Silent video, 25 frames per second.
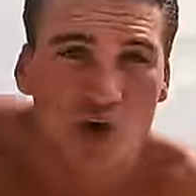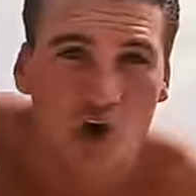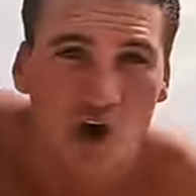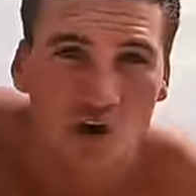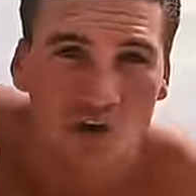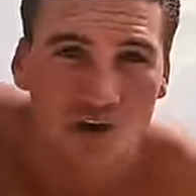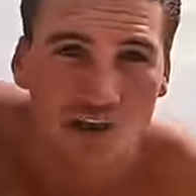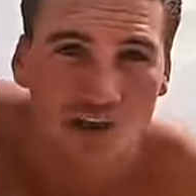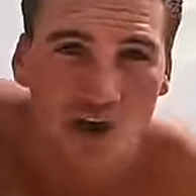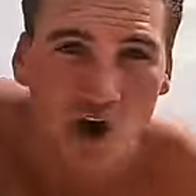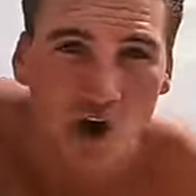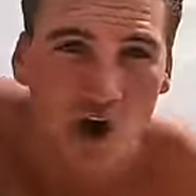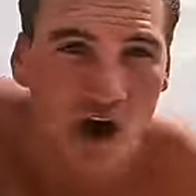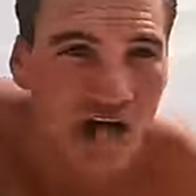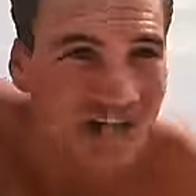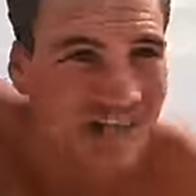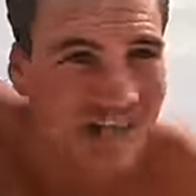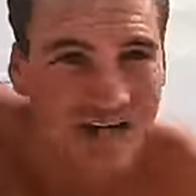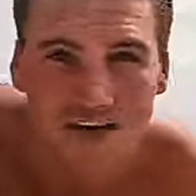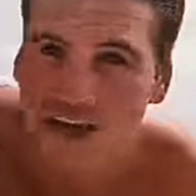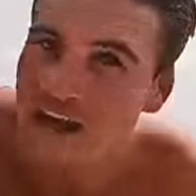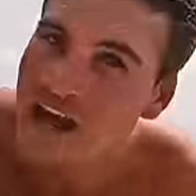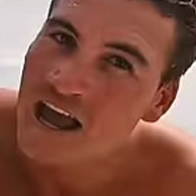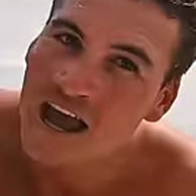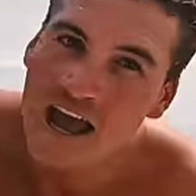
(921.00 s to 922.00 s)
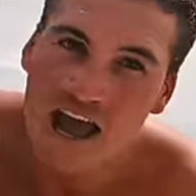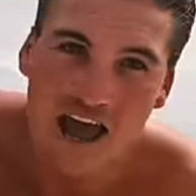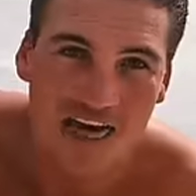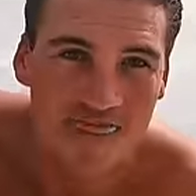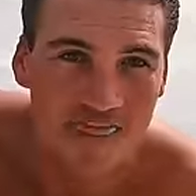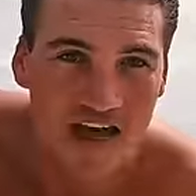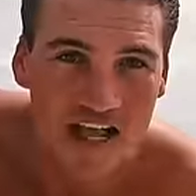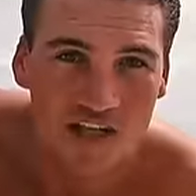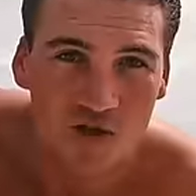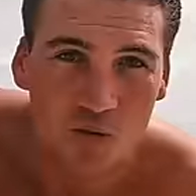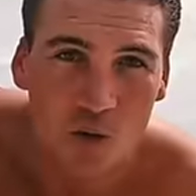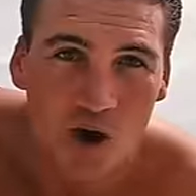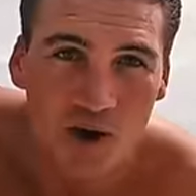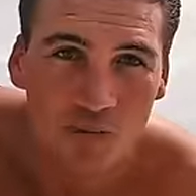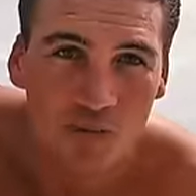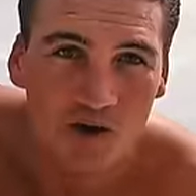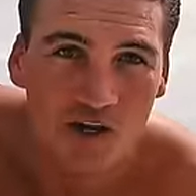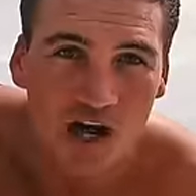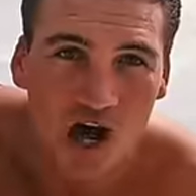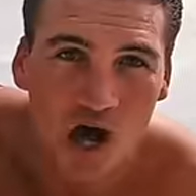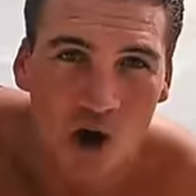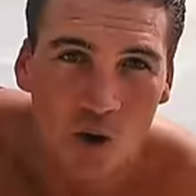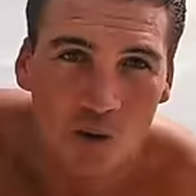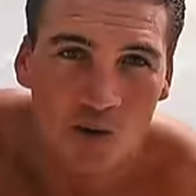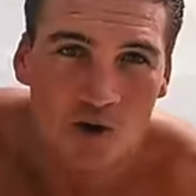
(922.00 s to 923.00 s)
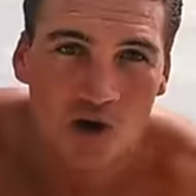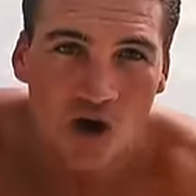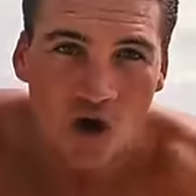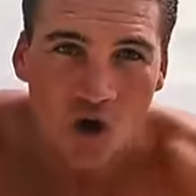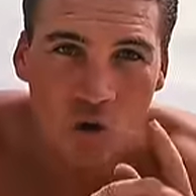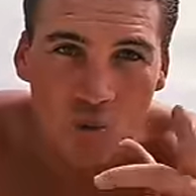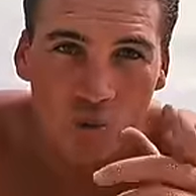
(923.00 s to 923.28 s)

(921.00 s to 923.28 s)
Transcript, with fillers: on this island, and that's where we're going.